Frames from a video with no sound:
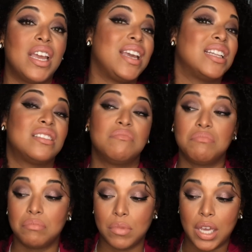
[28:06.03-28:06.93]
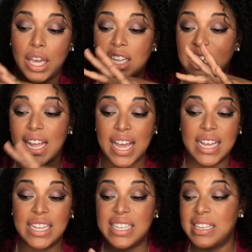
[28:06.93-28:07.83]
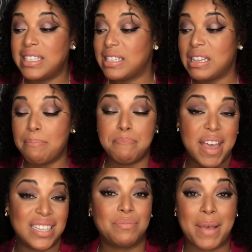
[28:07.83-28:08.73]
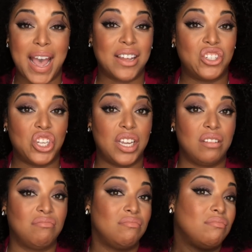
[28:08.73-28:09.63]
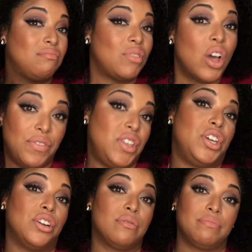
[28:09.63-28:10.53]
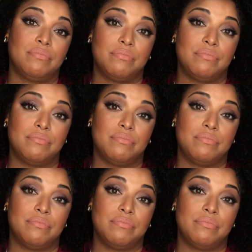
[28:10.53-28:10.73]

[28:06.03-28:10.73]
It gets it, it, it is the best packaging of the year.